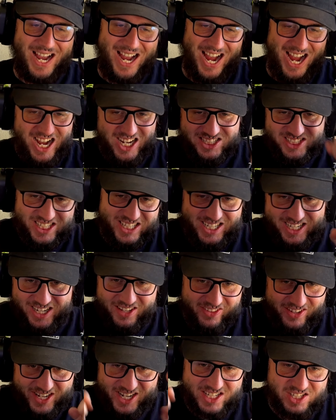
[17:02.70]
I'll see you
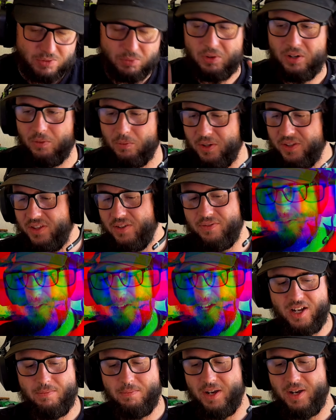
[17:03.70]
in the next one. What the f
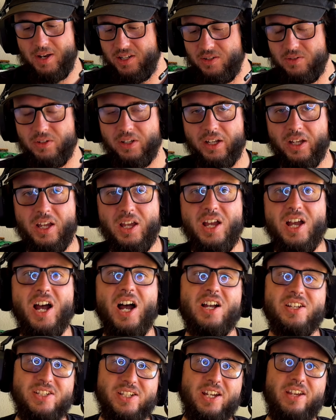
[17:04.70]
am I doing?
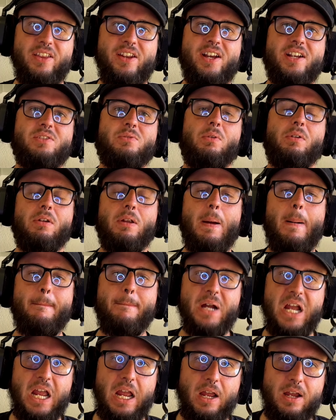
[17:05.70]
I'll see you in the next one.
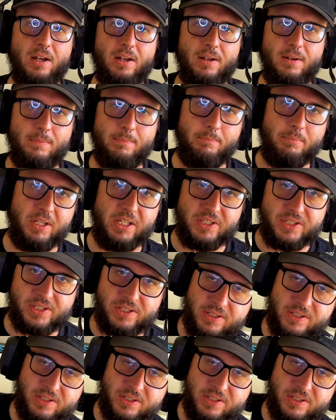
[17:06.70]
Peace.